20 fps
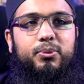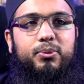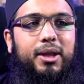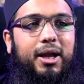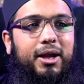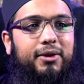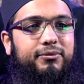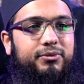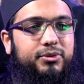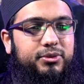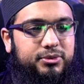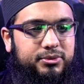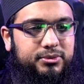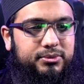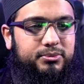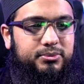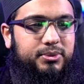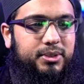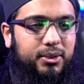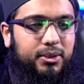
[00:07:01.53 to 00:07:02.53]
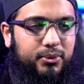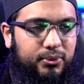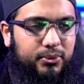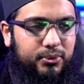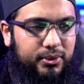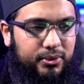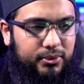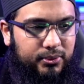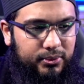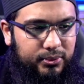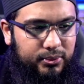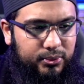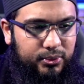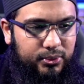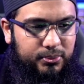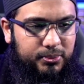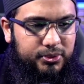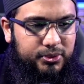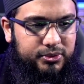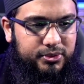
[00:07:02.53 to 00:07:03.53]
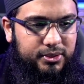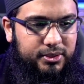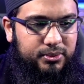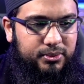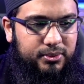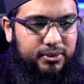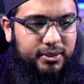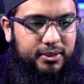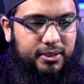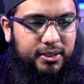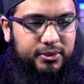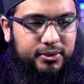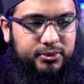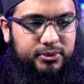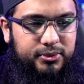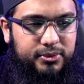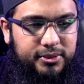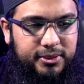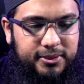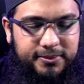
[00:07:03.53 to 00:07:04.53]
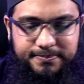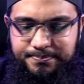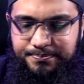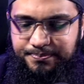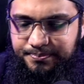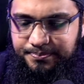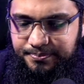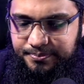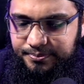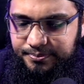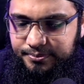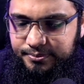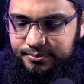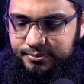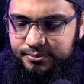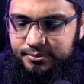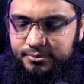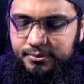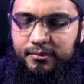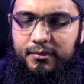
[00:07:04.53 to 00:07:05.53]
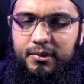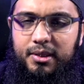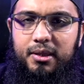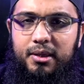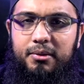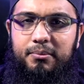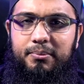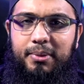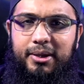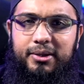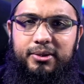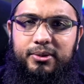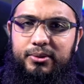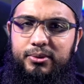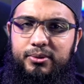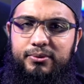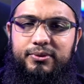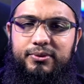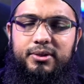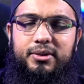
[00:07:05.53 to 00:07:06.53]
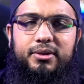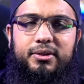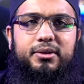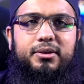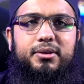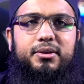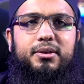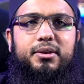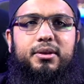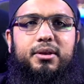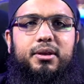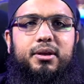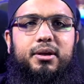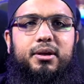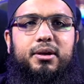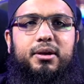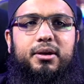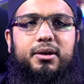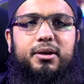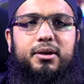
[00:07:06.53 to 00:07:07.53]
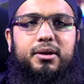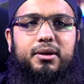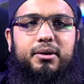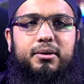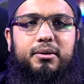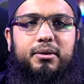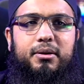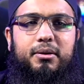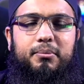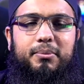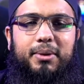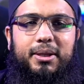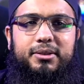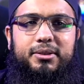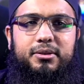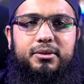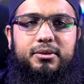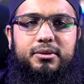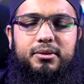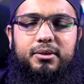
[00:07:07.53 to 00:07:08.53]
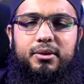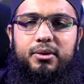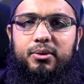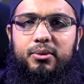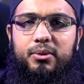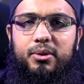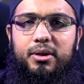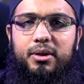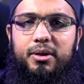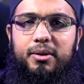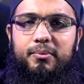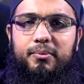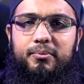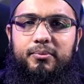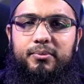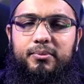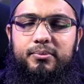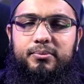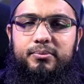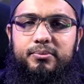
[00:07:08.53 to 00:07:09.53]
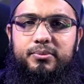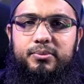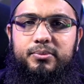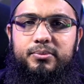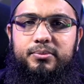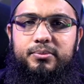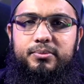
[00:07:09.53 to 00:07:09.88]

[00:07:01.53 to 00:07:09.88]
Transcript: We have just, without going, going too much into the actual um, background of the uh, battle, um,